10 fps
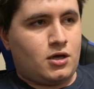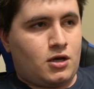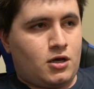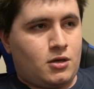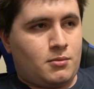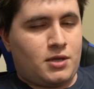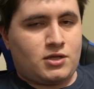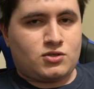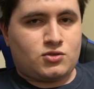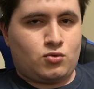
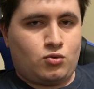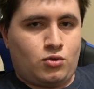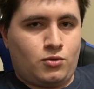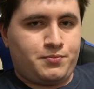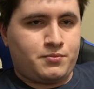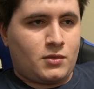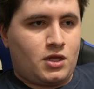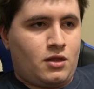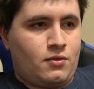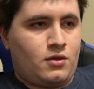at school
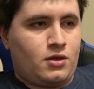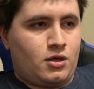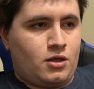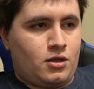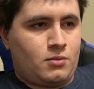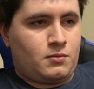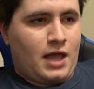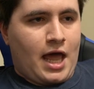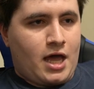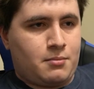in the
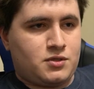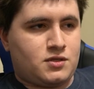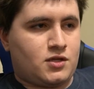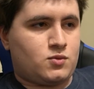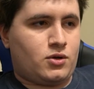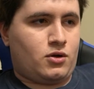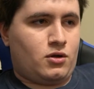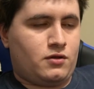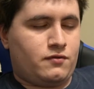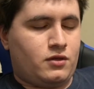labs. That's what
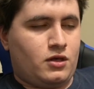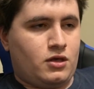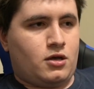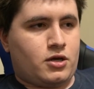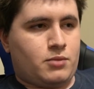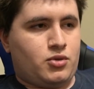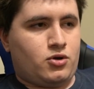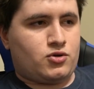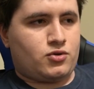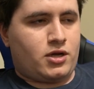all of the
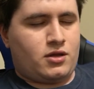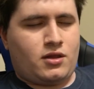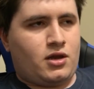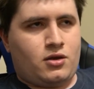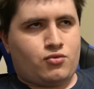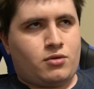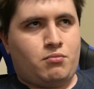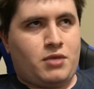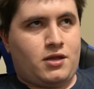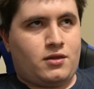computers ran. They didn't
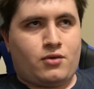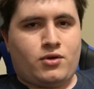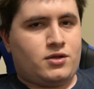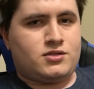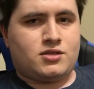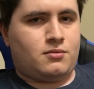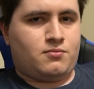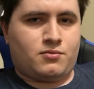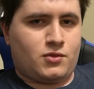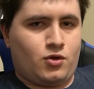run Mint. They ran
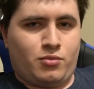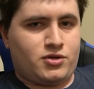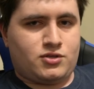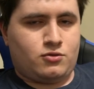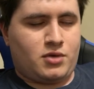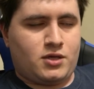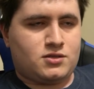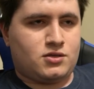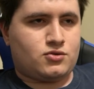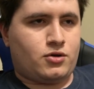some
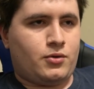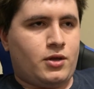Ubuntu-based distro.